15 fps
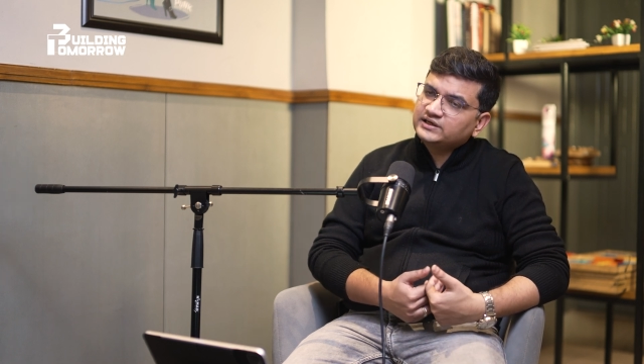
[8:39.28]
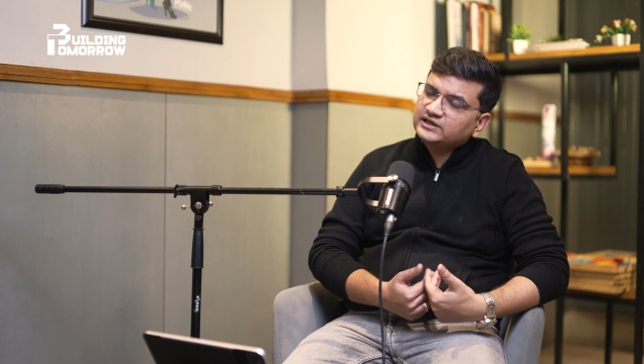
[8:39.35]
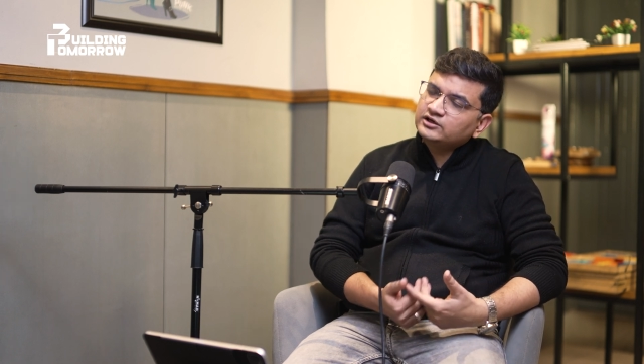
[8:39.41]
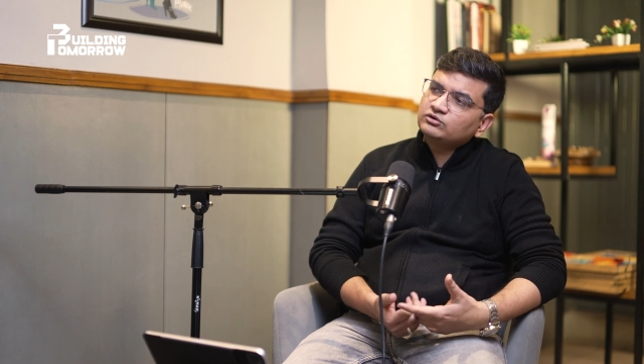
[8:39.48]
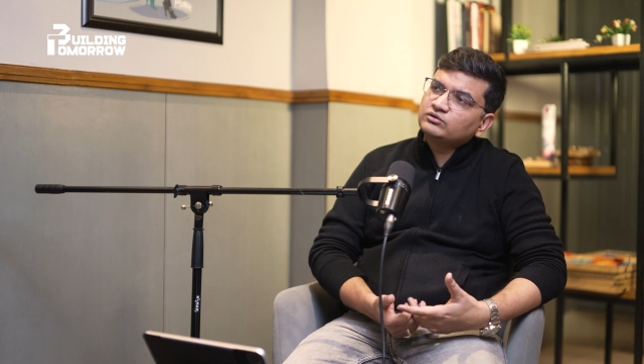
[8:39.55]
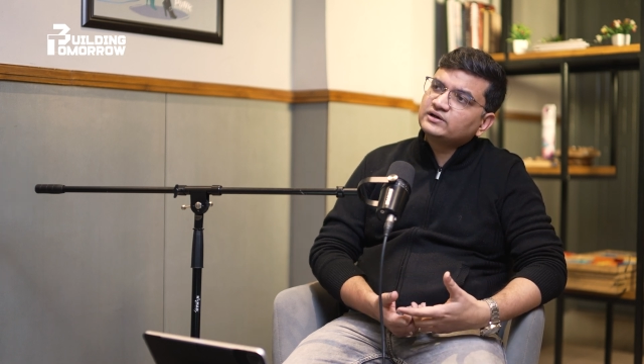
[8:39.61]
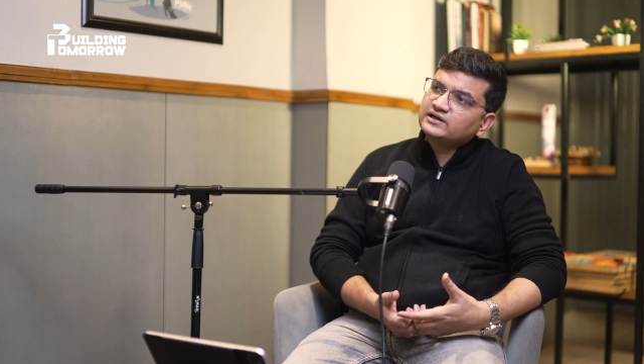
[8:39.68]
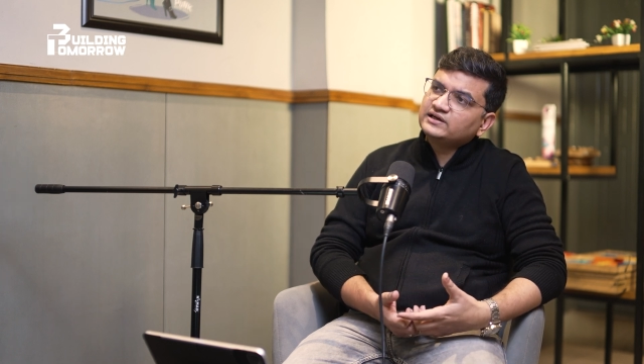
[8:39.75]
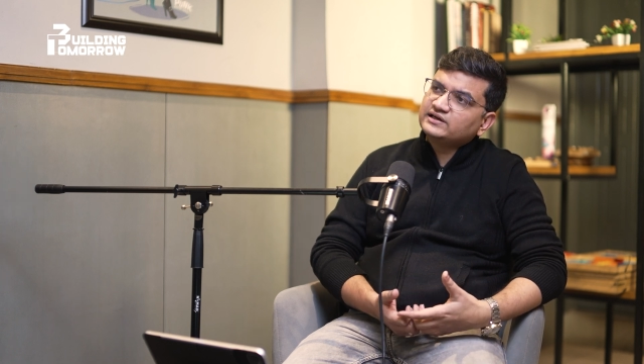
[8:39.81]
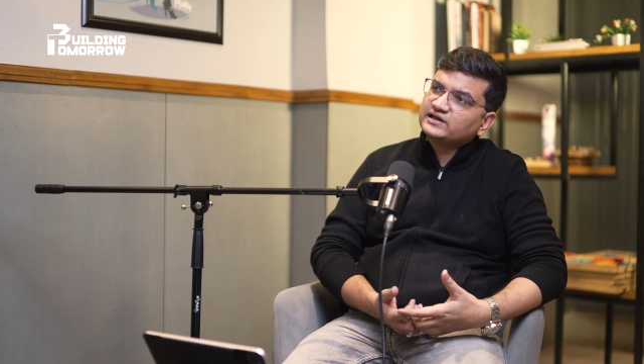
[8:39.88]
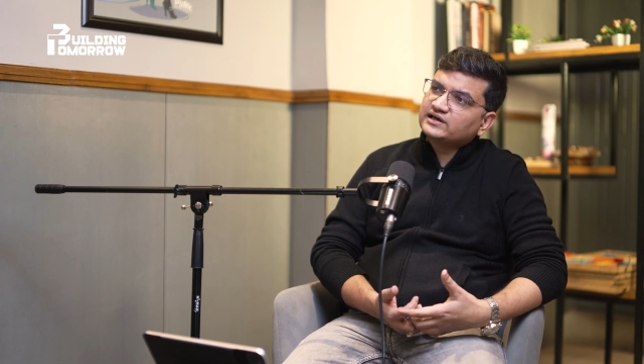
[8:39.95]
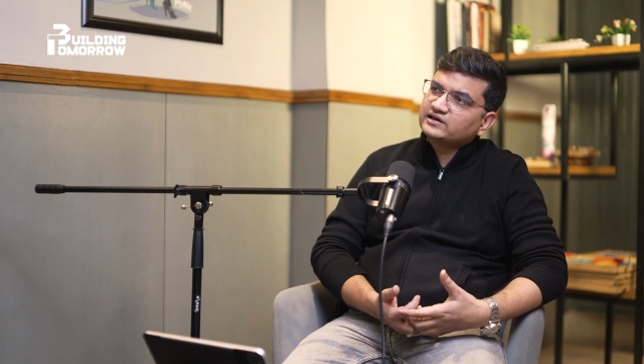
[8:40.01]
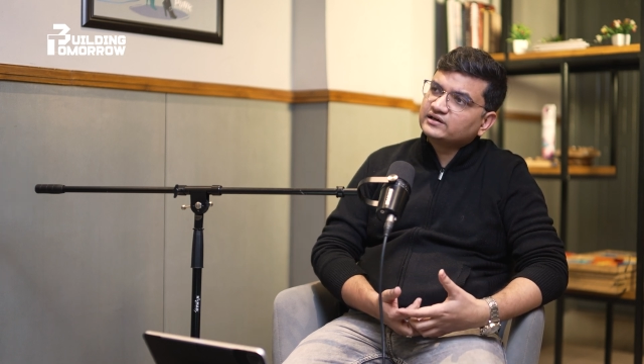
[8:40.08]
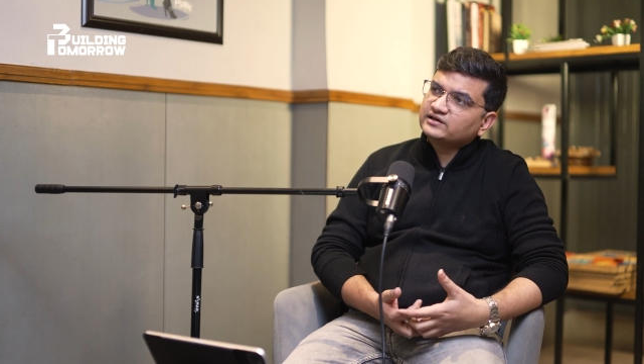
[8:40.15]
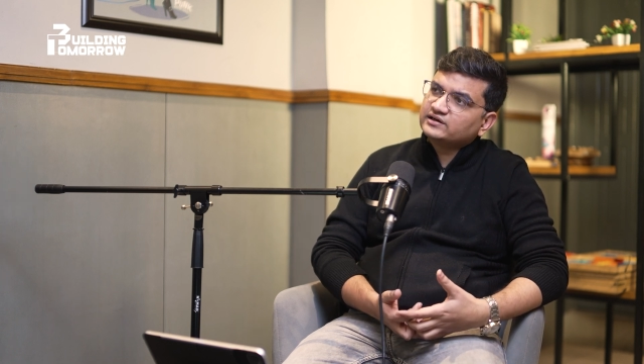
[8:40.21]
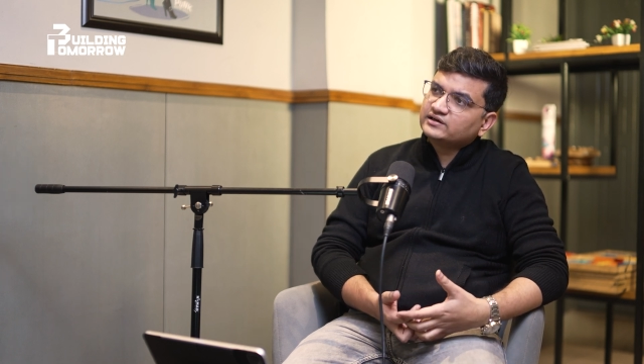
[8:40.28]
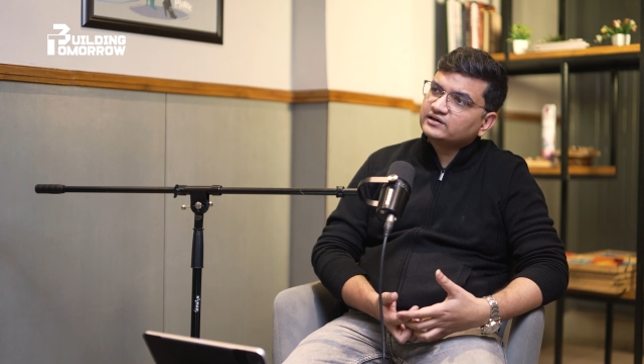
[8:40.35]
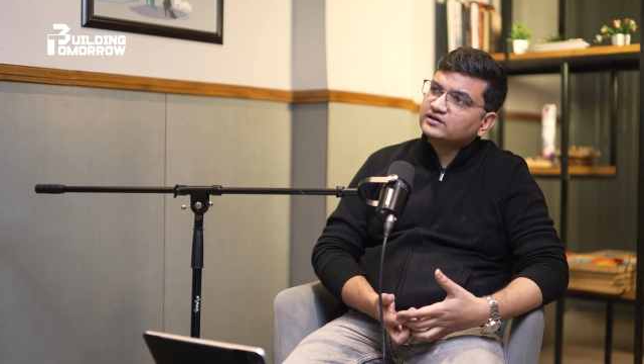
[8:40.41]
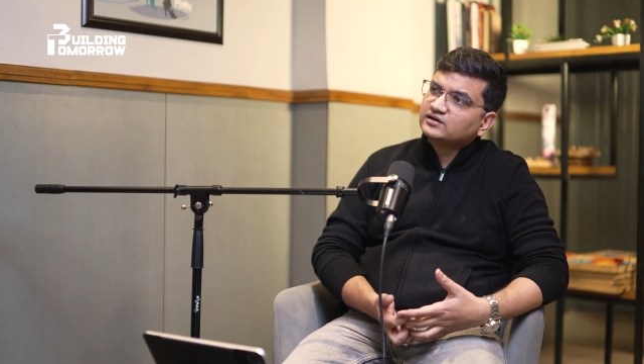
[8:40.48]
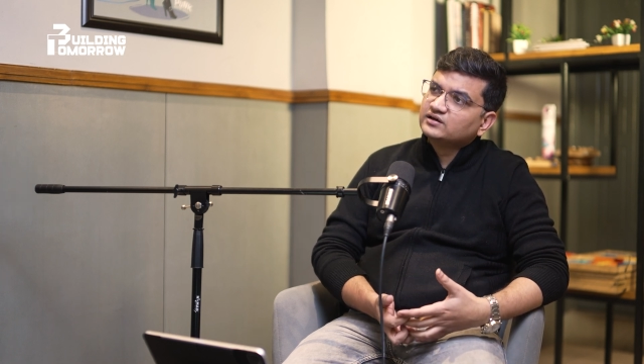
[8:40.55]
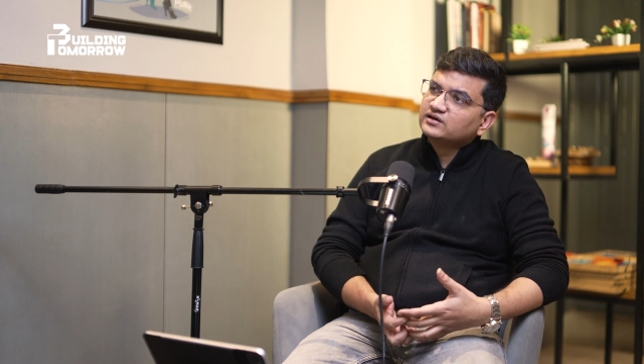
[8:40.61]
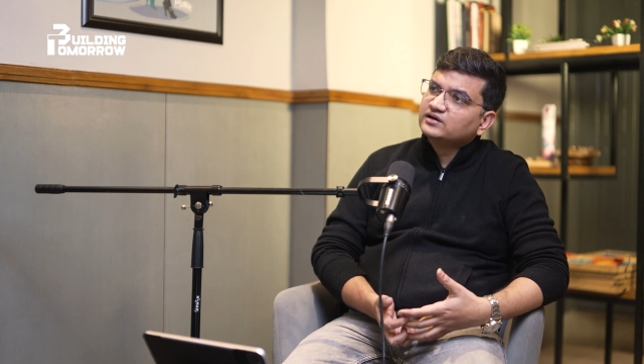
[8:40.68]
particularly kya
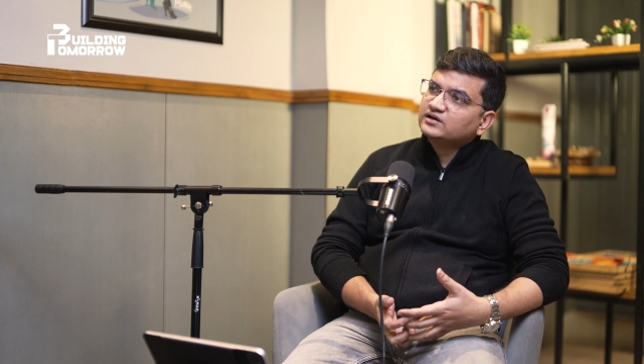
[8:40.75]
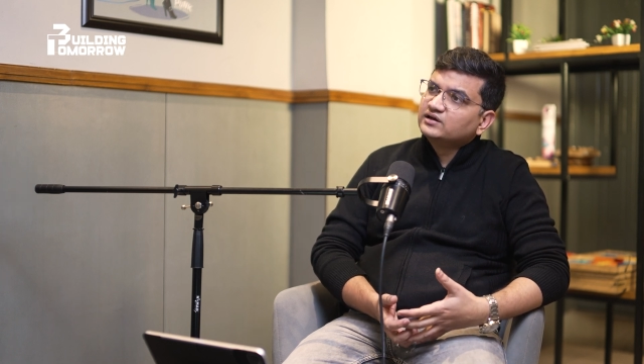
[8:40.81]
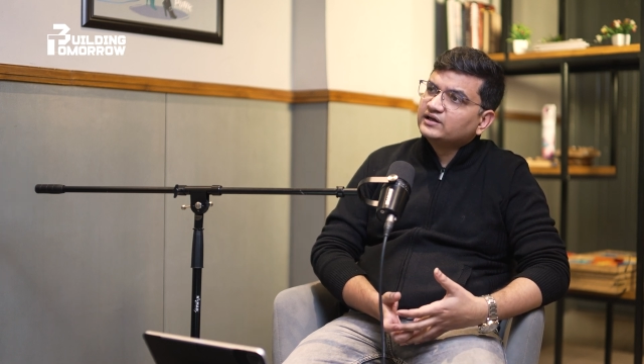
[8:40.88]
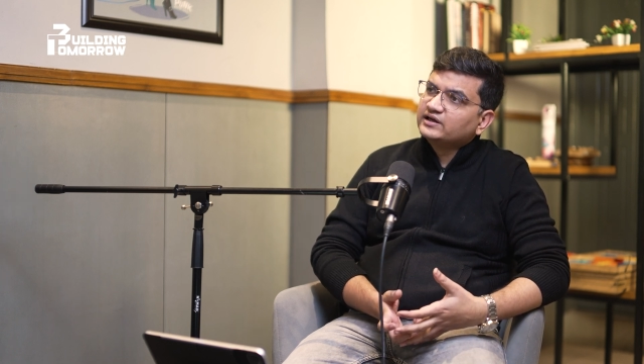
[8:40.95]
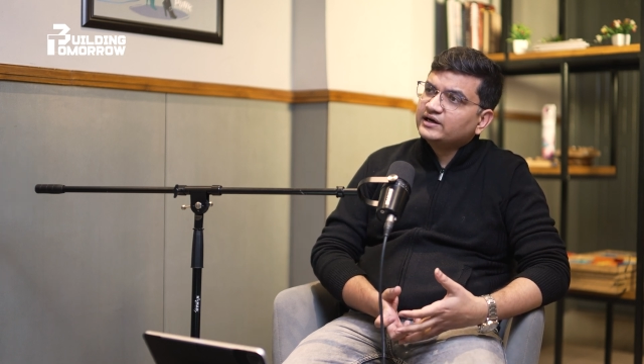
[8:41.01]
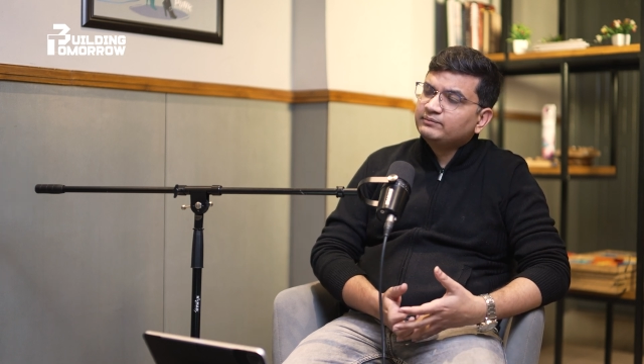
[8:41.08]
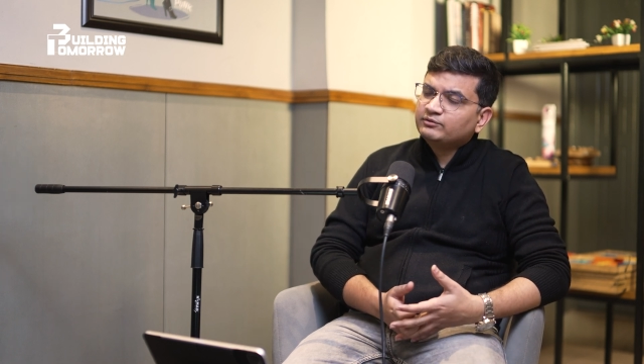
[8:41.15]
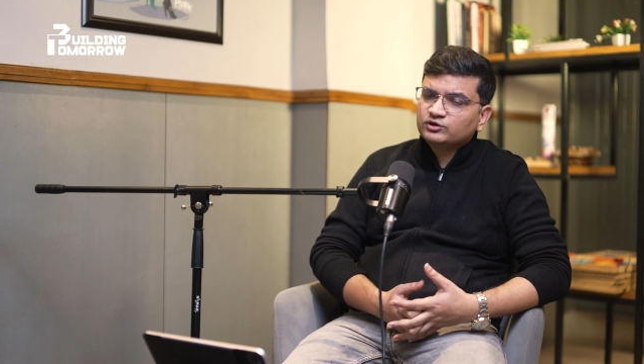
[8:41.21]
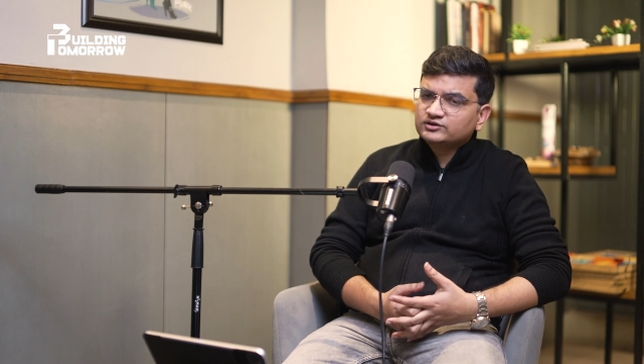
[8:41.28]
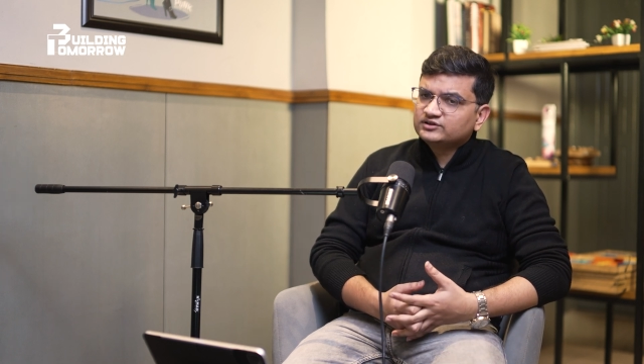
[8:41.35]
karna hai, right?